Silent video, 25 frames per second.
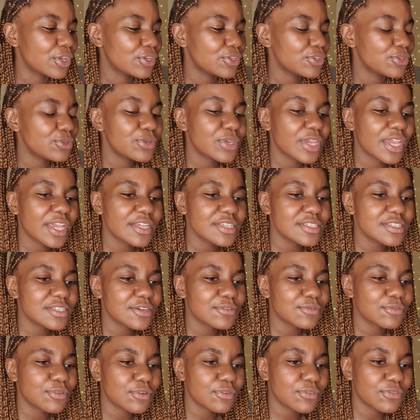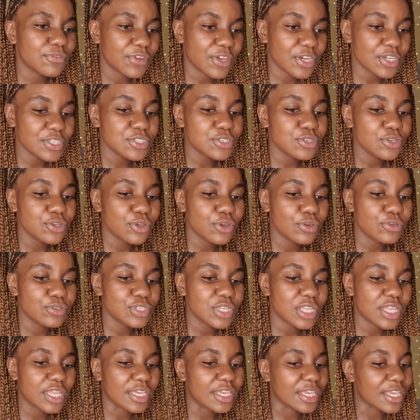UK stuff will first go
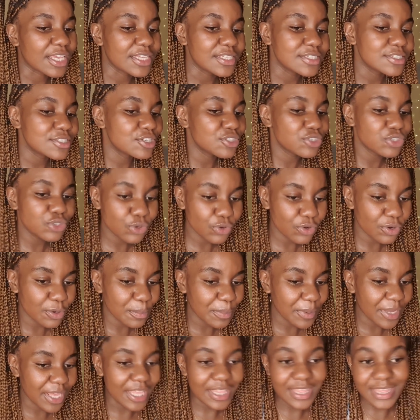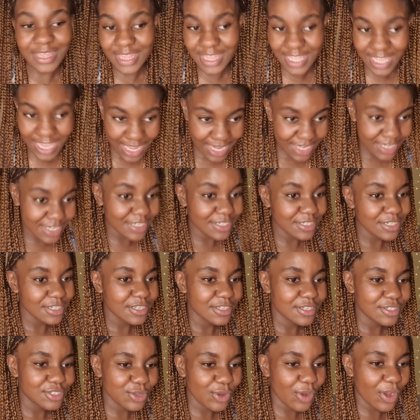to like Eastern Europe and then
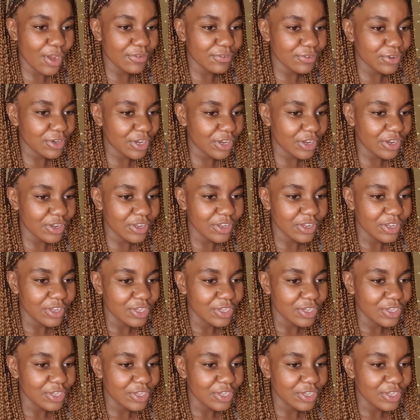to Africa.